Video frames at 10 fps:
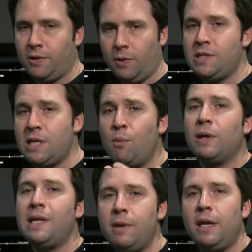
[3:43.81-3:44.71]
So it's
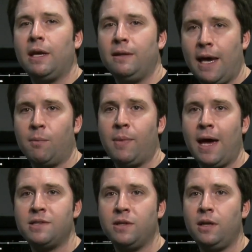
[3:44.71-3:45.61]
somewhat limiting in that
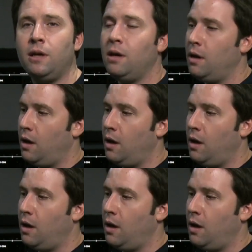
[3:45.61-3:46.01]
capacity,